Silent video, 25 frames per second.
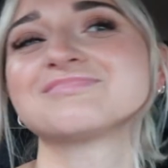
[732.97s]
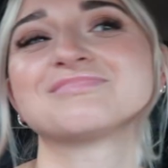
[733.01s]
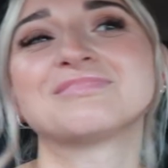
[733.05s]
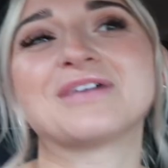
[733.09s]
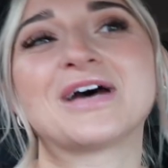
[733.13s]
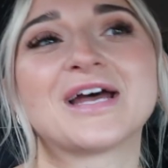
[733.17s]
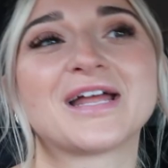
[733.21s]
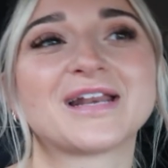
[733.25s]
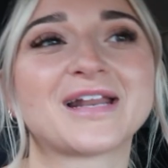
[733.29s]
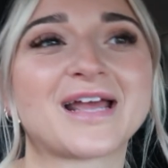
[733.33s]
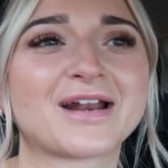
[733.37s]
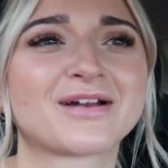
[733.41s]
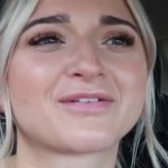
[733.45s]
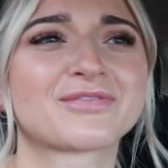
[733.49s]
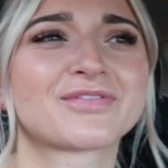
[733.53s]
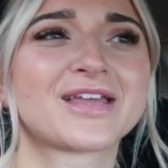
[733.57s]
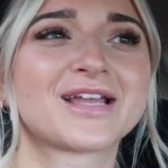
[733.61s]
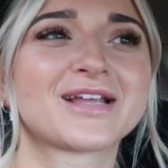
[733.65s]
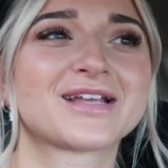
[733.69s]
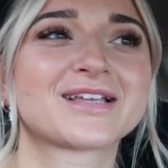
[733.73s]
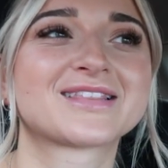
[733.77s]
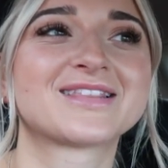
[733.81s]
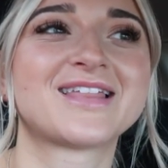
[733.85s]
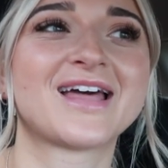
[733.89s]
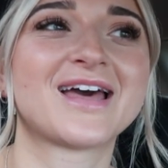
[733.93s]
But I don't
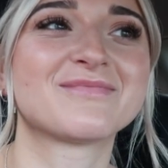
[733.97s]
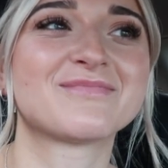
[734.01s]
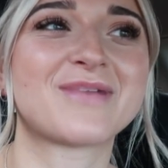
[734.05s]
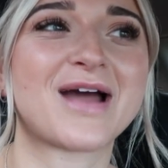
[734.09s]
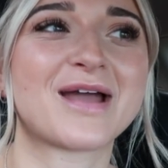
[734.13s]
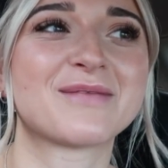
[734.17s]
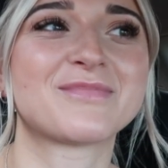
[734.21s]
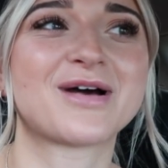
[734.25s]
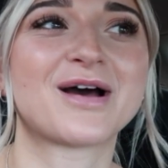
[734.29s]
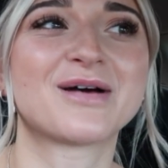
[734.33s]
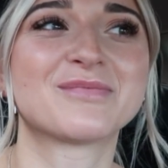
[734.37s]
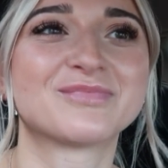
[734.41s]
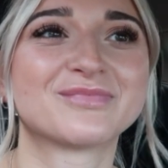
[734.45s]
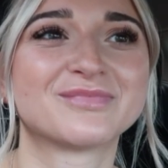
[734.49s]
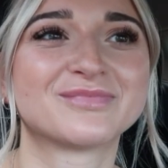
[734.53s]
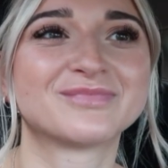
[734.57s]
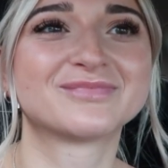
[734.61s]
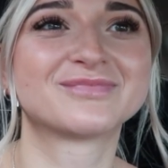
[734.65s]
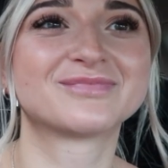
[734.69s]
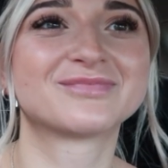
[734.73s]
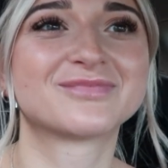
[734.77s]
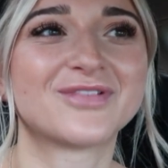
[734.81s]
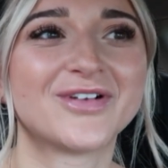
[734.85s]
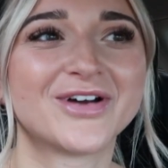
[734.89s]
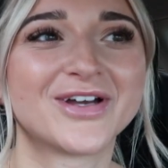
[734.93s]
think that my mom
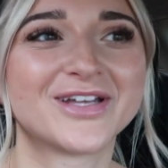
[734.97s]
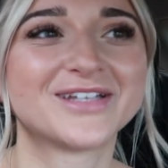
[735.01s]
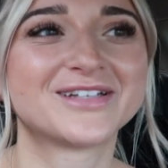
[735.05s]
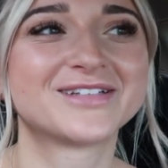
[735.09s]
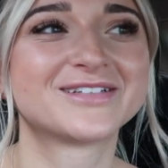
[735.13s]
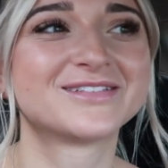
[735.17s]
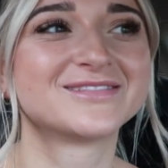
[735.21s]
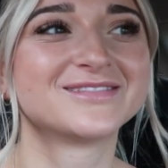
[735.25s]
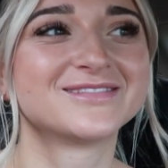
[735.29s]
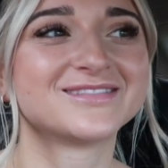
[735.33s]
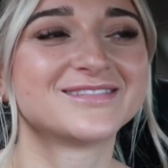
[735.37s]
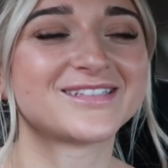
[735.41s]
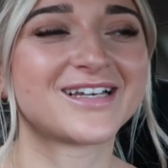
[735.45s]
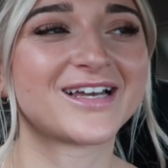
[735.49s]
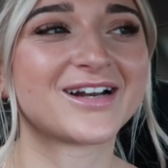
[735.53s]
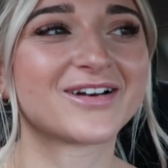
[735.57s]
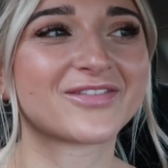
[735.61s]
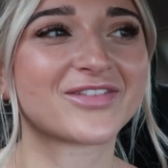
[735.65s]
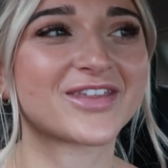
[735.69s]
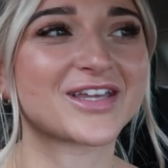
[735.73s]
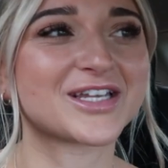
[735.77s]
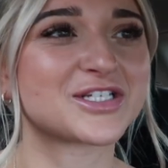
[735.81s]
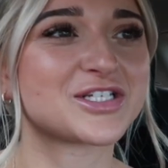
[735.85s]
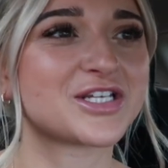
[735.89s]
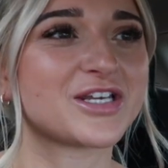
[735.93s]
would. I
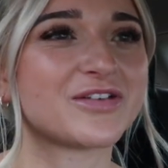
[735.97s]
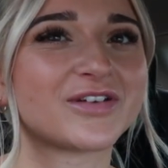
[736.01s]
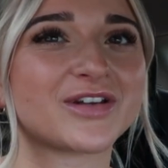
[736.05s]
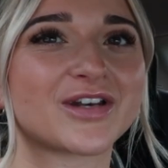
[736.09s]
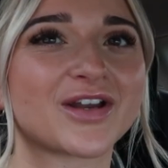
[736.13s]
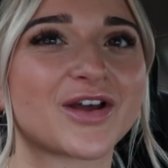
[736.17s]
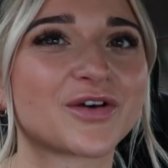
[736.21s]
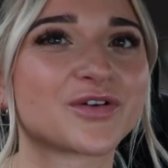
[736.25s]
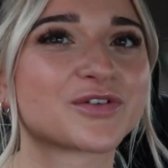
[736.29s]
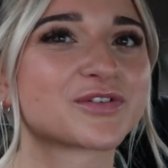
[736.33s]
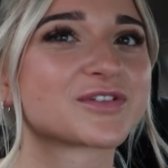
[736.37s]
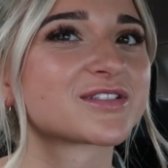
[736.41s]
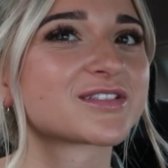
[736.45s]
don't think she even knows.